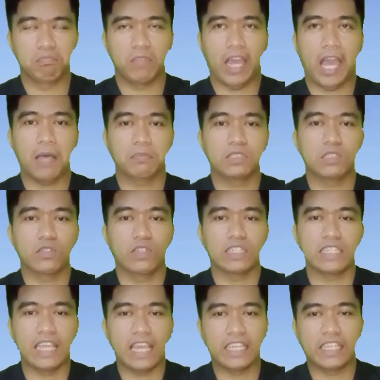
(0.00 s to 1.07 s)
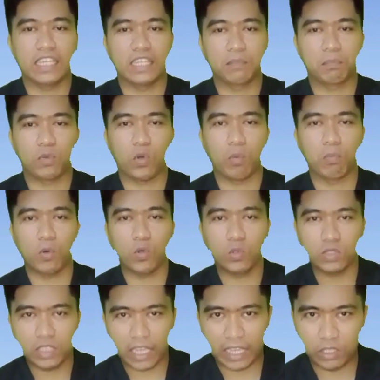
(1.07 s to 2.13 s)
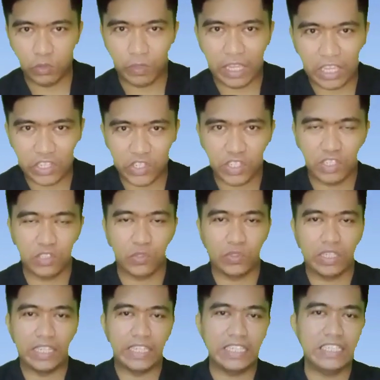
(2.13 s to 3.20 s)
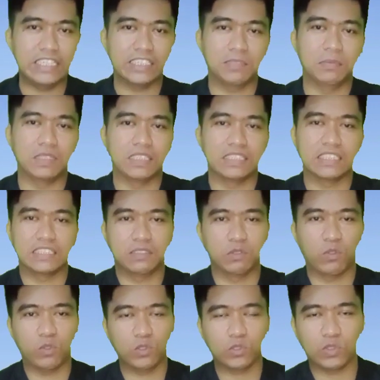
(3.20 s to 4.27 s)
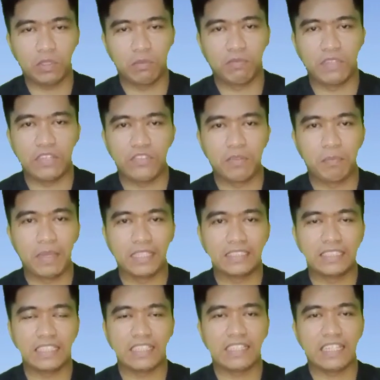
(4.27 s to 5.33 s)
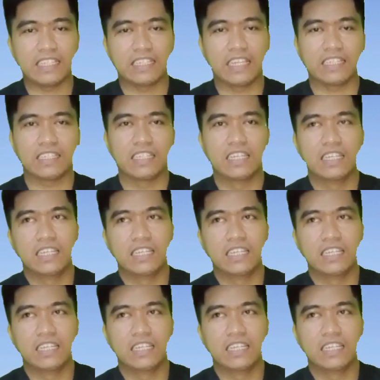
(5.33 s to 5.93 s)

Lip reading: absolutely I can promote education to the needs because it's also the very basic thing that